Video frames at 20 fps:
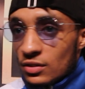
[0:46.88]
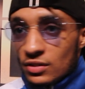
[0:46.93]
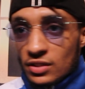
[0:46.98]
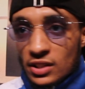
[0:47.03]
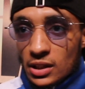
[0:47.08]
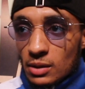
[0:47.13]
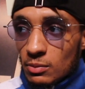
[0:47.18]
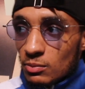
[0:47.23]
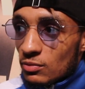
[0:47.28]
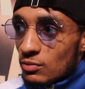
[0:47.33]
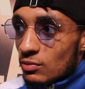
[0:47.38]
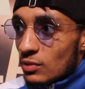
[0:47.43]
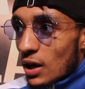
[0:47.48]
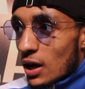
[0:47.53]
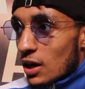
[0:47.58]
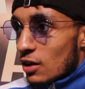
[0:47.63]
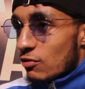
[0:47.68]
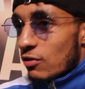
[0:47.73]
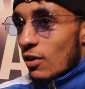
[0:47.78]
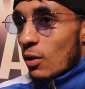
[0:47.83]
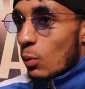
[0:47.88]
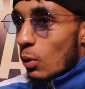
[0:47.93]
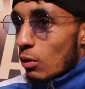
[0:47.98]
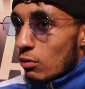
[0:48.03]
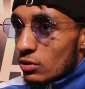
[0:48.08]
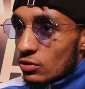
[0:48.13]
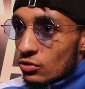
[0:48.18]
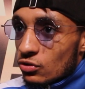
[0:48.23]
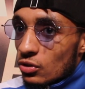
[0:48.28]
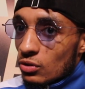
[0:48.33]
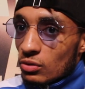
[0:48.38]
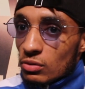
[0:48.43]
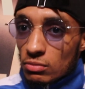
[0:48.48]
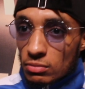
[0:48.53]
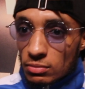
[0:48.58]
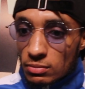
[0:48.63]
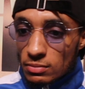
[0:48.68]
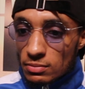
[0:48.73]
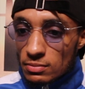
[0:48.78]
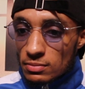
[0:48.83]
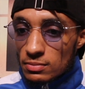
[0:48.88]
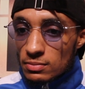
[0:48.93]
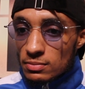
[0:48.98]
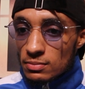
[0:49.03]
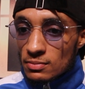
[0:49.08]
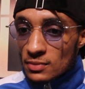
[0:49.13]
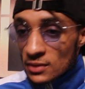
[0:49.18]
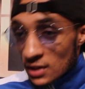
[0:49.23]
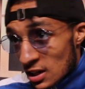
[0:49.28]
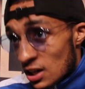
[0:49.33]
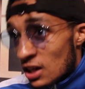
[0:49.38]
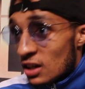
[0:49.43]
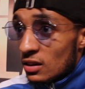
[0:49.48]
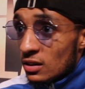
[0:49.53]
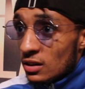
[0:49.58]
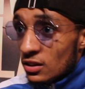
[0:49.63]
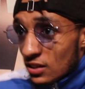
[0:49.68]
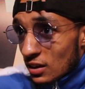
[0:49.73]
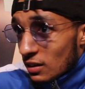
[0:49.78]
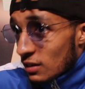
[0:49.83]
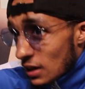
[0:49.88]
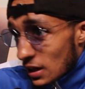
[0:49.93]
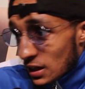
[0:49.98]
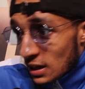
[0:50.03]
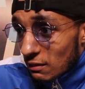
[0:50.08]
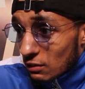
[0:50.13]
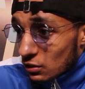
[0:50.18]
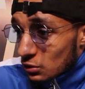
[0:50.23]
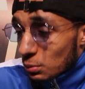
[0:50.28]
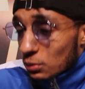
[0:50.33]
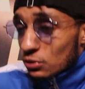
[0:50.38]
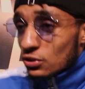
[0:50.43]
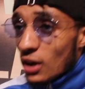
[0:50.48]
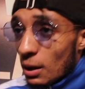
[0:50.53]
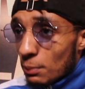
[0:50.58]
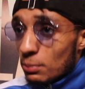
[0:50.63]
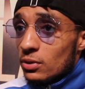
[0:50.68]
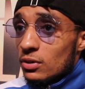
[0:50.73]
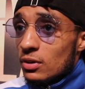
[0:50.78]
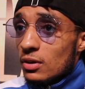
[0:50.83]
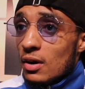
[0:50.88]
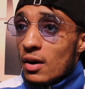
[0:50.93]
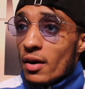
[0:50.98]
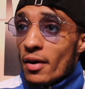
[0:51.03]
team like Frank Warren, so it's in- inevitable to happen